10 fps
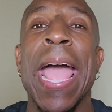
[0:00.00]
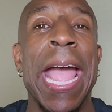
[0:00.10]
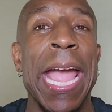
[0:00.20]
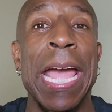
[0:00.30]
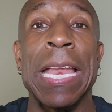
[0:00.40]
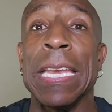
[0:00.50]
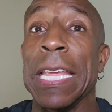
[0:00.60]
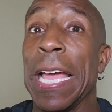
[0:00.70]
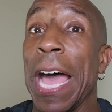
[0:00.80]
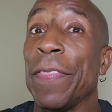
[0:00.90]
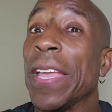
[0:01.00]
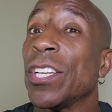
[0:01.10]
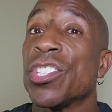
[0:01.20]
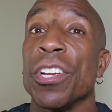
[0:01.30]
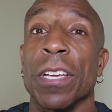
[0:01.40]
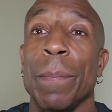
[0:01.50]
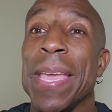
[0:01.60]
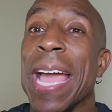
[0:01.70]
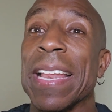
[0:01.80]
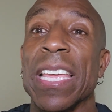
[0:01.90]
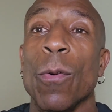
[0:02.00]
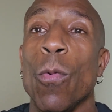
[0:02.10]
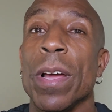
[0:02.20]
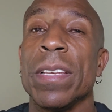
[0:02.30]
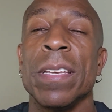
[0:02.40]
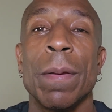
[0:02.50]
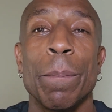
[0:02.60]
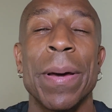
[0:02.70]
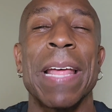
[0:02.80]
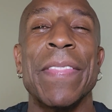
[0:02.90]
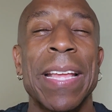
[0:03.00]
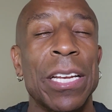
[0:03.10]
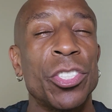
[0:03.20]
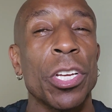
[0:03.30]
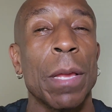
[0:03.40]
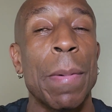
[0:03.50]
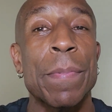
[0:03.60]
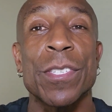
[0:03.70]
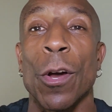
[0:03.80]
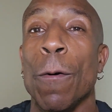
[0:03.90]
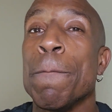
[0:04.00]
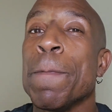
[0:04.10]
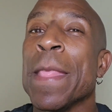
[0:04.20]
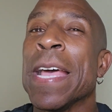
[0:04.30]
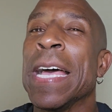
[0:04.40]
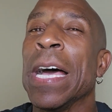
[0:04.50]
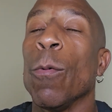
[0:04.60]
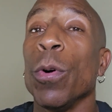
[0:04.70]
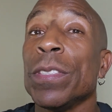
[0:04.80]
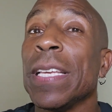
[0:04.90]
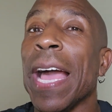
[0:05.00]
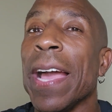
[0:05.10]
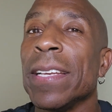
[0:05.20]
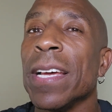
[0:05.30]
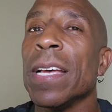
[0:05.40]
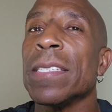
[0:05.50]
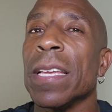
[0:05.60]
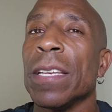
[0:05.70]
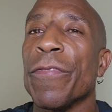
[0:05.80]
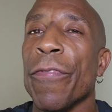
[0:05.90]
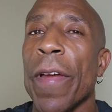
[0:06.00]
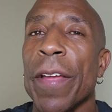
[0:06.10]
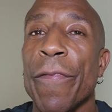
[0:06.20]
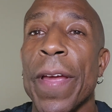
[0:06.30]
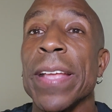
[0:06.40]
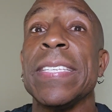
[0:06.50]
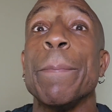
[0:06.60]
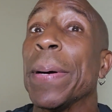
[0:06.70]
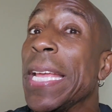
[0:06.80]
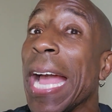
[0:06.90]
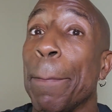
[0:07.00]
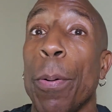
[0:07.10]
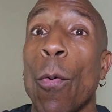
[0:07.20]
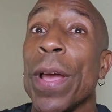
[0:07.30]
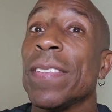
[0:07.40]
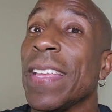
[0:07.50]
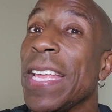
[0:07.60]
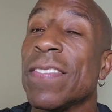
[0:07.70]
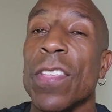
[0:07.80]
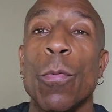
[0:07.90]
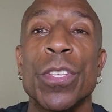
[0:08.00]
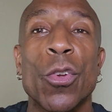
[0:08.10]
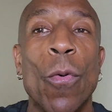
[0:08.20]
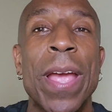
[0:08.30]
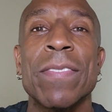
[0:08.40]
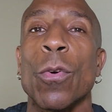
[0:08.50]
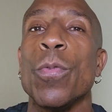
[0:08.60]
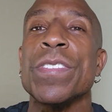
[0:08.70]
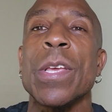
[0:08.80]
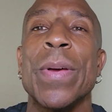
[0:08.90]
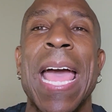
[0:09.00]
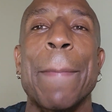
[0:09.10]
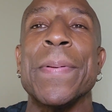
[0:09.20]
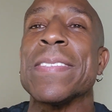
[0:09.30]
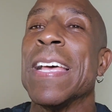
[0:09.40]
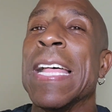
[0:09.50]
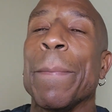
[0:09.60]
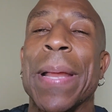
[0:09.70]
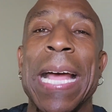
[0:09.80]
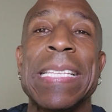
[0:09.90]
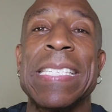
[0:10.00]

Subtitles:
And I think it shook him. He acted like it wasn't, but I think that shook him up. So we'll see how he does in France. But he got points and he still was great. So we'll see what happens. But